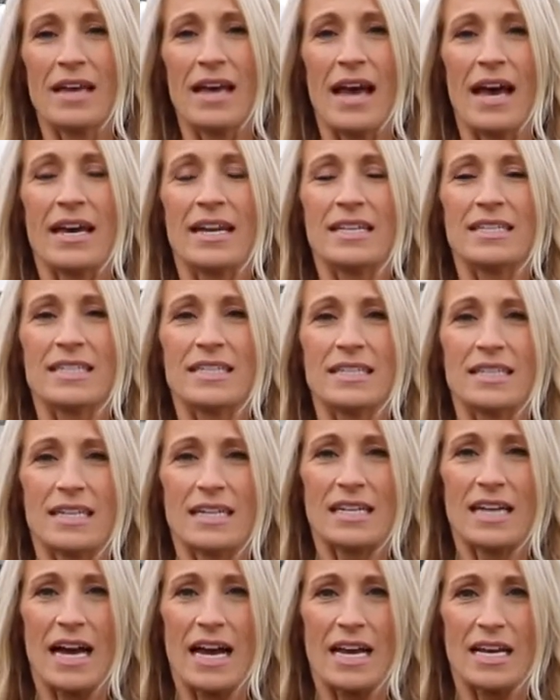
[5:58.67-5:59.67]
And it's just a
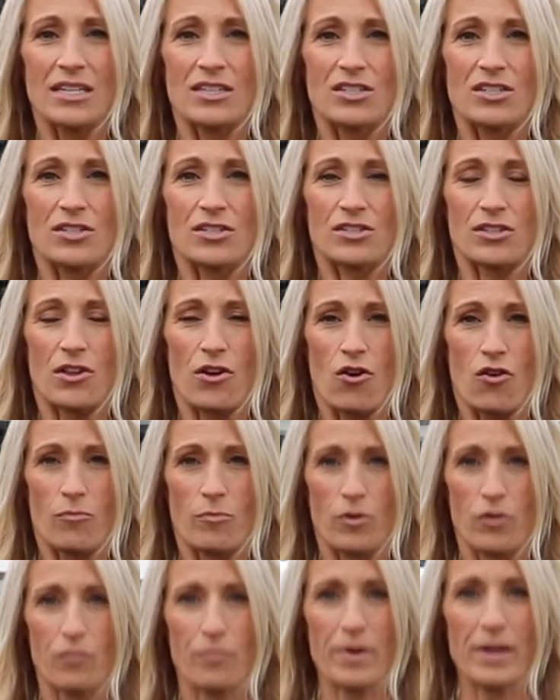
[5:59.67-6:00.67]
nice slow
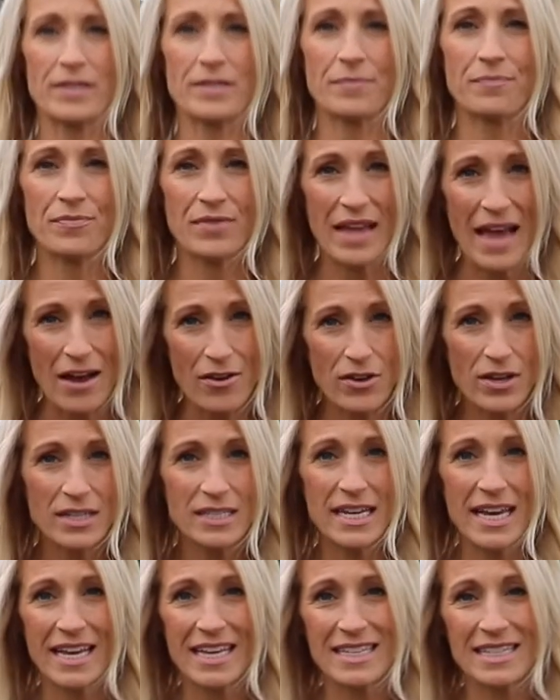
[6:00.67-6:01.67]
movement. Now you can
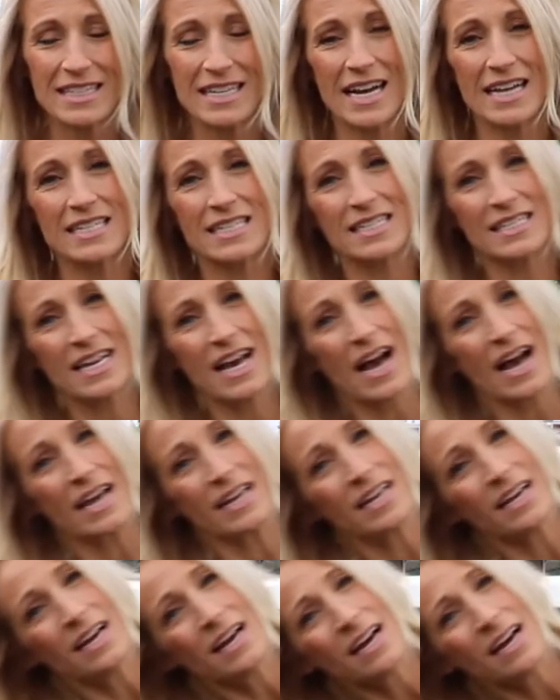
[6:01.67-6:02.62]
take it side to side.